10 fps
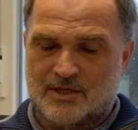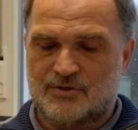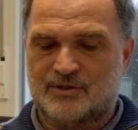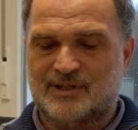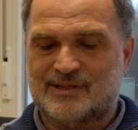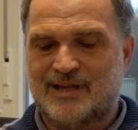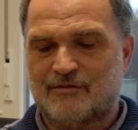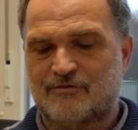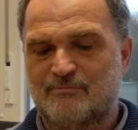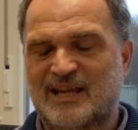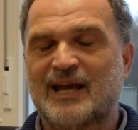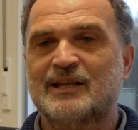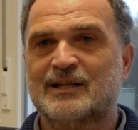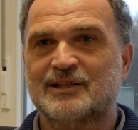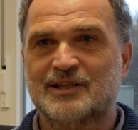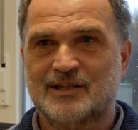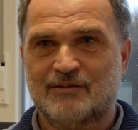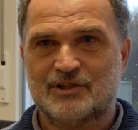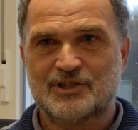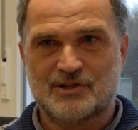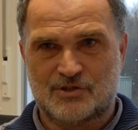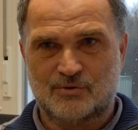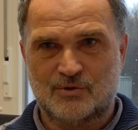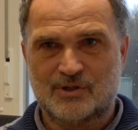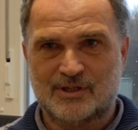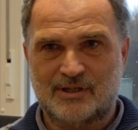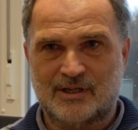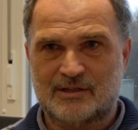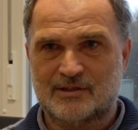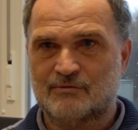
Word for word: So it didn't have, mechanically, it didn't have a chance to lock in the end.